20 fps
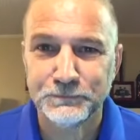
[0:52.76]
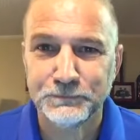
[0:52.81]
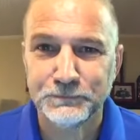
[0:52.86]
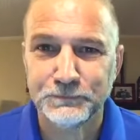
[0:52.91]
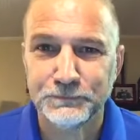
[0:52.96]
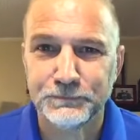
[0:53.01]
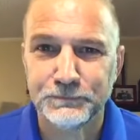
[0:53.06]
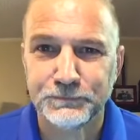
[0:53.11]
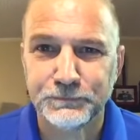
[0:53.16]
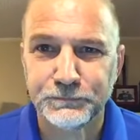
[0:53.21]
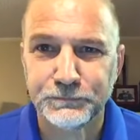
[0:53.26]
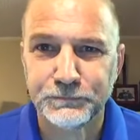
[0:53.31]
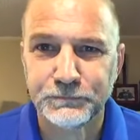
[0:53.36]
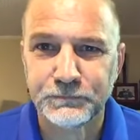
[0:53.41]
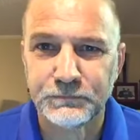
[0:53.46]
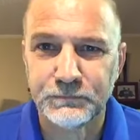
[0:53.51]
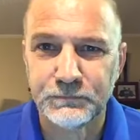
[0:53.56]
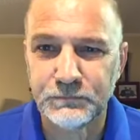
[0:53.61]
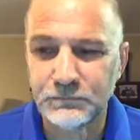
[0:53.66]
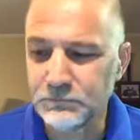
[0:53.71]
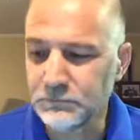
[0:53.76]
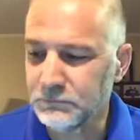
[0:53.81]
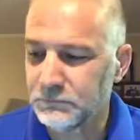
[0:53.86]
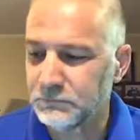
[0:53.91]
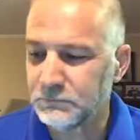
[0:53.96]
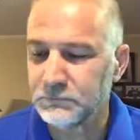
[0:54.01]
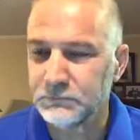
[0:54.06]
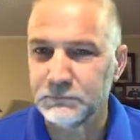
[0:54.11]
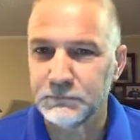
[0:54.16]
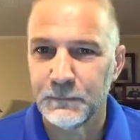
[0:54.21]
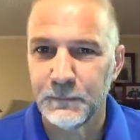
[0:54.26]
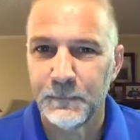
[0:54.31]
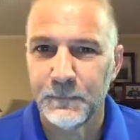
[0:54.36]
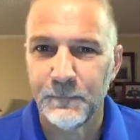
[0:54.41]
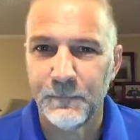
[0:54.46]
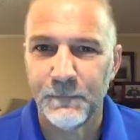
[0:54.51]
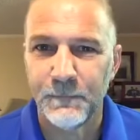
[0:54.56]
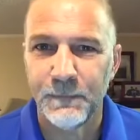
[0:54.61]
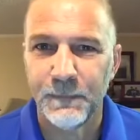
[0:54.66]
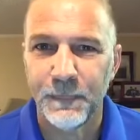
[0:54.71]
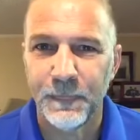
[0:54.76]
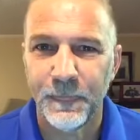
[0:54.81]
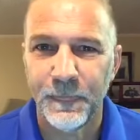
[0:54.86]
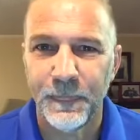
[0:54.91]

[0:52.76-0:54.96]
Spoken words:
(no one is talking)